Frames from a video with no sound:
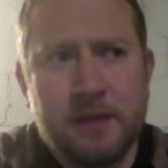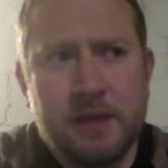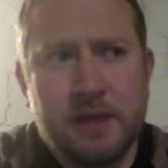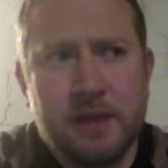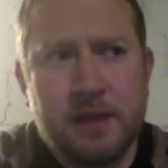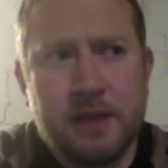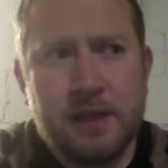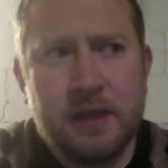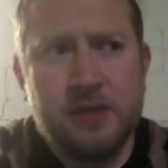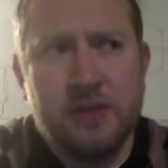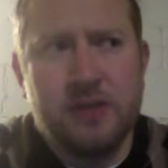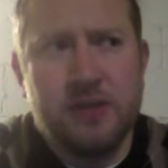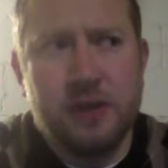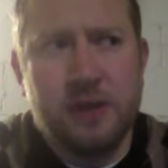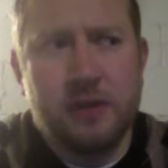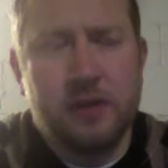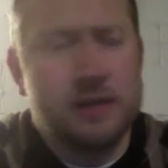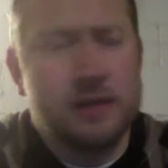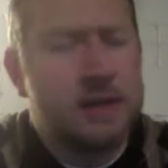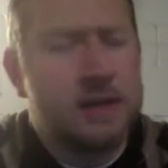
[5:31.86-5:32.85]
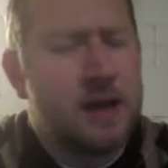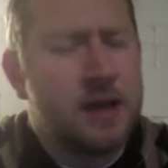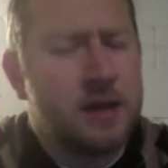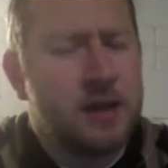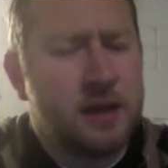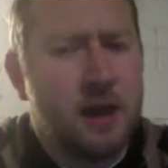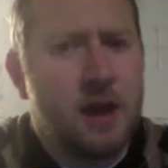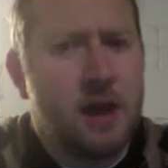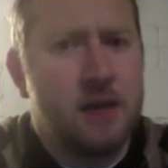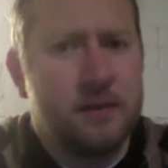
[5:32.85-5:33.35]
he showed a lot of
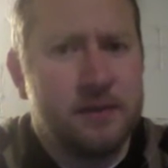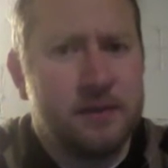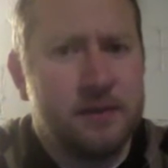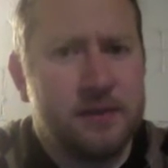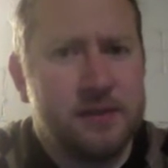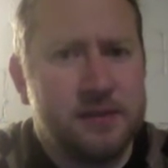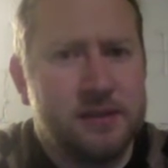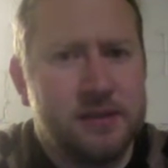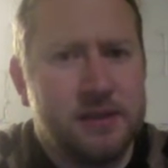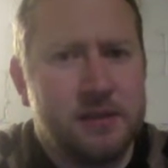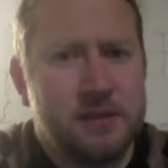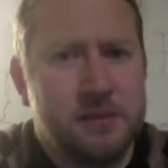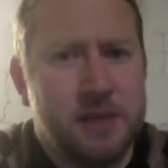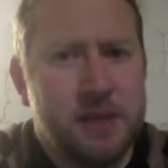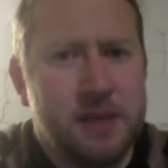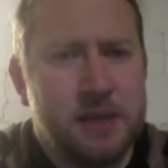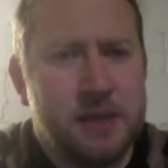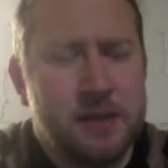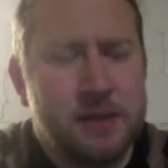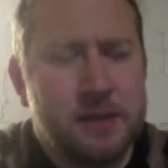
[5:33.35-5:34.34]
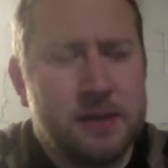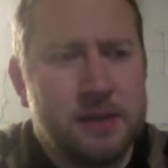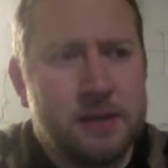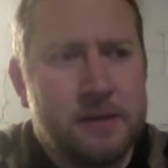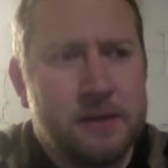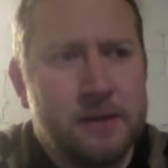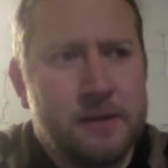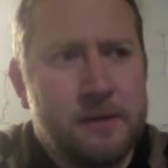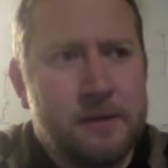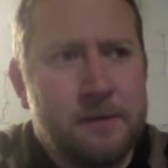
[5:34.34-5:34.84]
confidence in me.
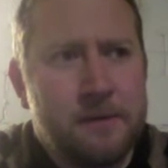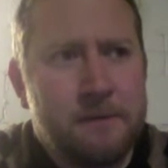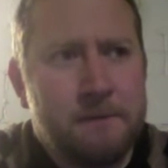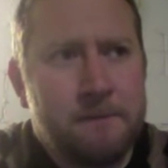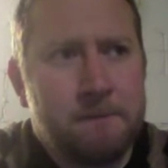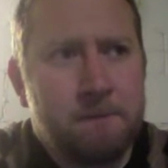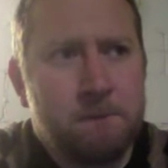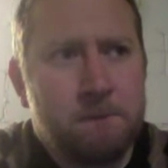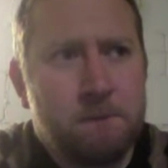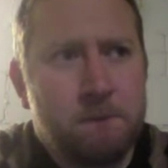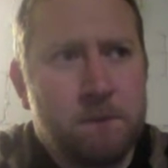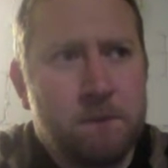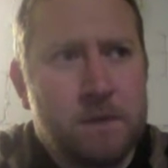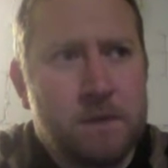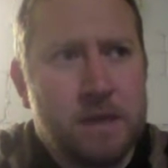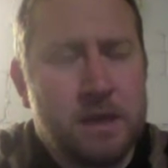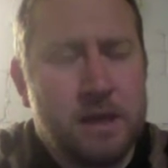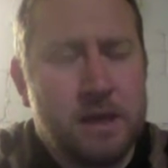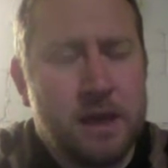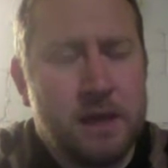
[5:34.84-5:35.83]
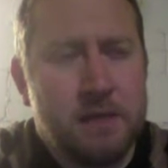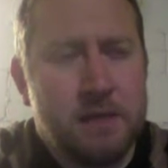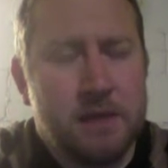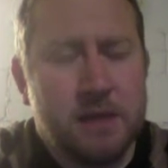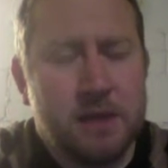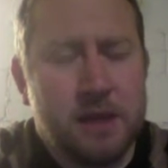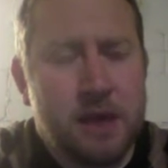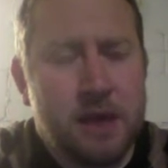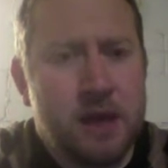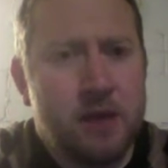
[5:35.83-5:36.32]
He gave me a
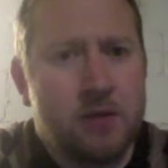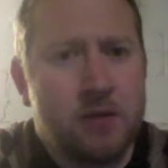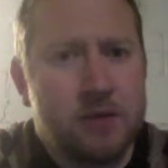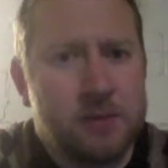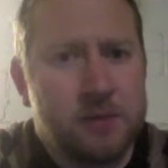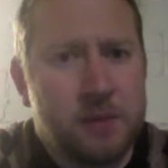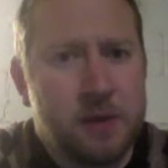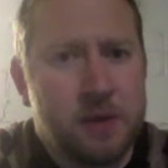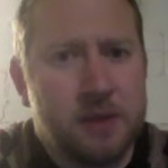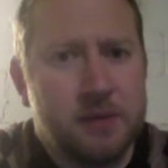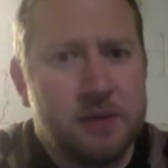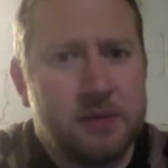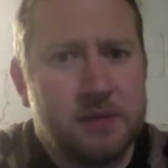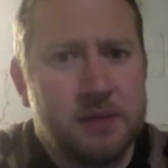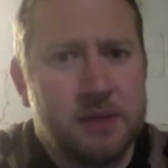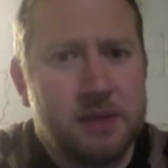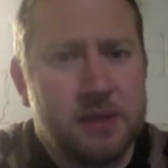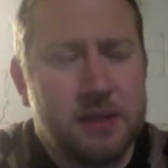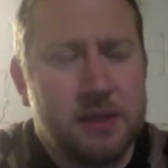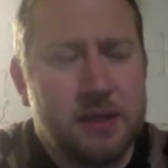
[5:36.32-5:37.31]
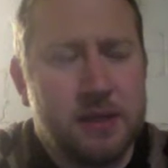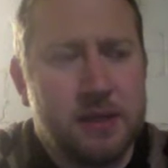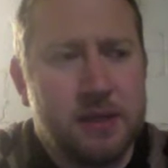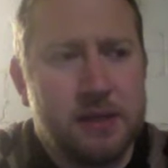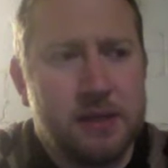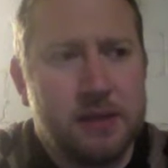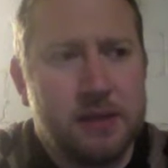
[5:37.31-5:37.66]
lot of responsibility.